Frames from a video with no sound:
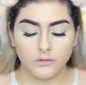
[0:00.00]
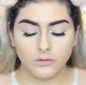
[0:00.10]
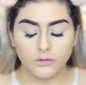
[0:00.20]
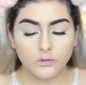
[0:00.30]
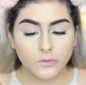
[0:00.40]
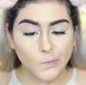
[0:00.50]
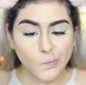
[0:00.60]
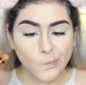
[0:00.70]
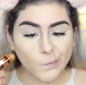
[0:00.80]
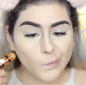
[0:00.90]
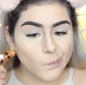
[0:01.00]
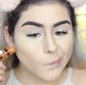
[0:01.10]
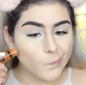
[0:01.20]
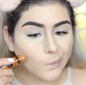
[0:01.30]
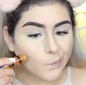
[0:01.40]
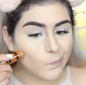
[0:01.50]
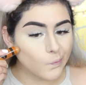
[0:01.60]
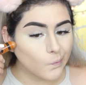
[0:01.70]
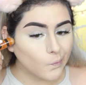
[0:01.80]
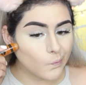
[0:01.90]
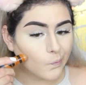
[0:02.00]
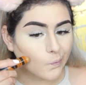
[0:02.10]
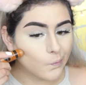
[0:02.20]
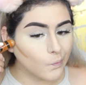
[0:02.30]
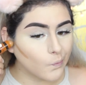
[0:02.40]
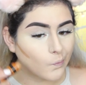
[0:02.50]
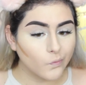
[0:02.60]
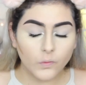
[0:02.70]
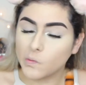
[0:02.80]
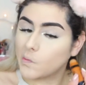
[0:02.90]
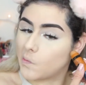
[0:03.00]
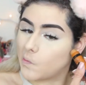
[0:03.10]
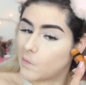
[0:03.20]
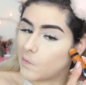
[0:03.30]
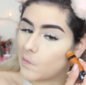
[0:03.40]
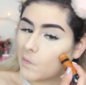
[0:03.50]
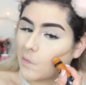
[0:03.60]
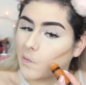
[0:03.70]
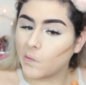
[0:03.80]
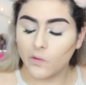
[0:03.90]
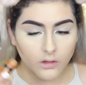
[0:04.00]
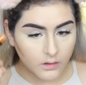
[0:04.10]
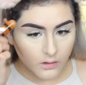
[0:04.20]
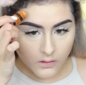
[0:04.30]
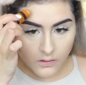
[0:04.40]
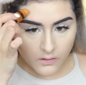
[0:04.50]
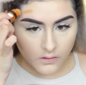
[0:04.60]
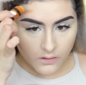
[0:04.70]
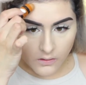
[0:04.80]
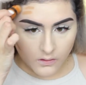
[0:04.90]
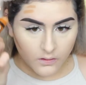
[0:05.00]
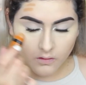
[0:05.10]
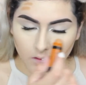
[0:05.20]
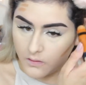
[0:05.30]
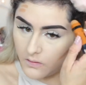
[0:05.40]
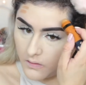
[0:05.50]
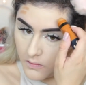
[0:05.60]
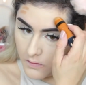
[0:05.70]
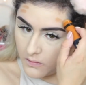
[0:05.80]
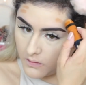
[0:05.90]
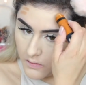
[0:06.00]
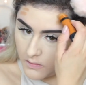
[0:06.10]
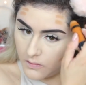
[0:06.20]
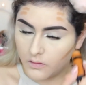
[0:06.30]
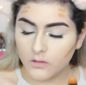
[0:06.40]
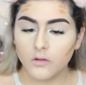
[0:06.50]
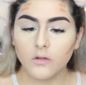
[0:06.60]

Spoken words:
[no speech]